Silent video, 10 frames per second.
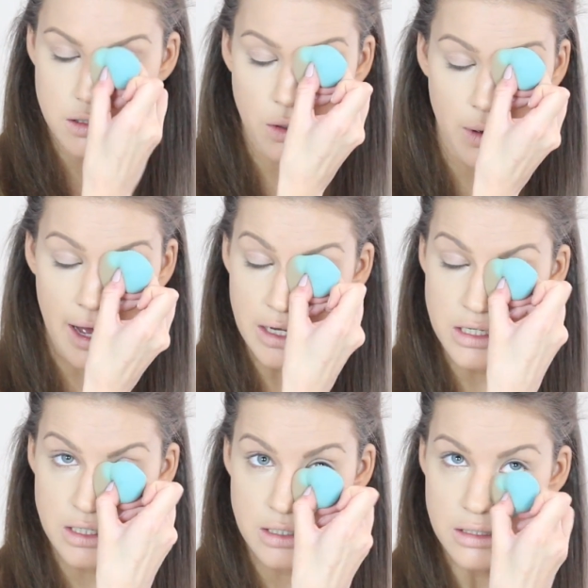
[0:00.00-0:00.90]
So
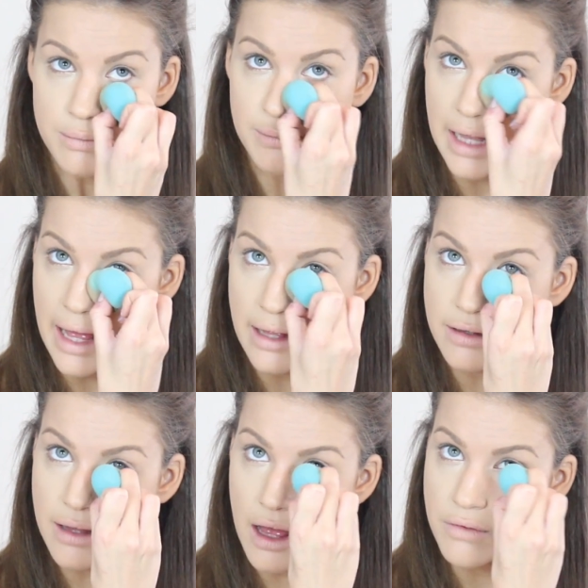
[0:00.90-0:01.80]
I just
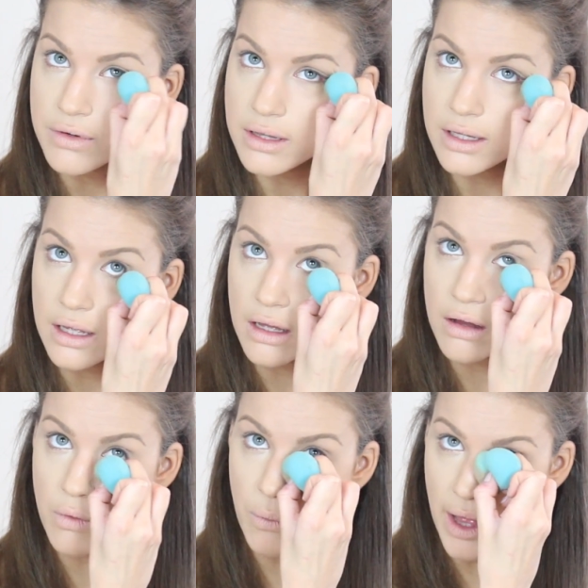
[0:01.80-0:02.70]
blend everything
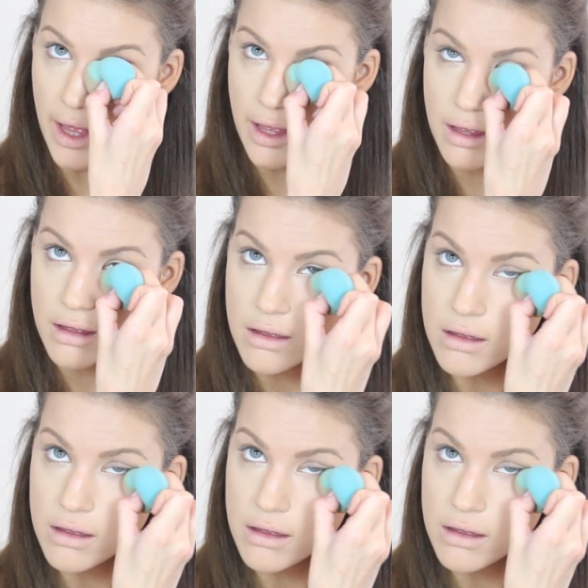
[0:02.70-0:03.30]
away.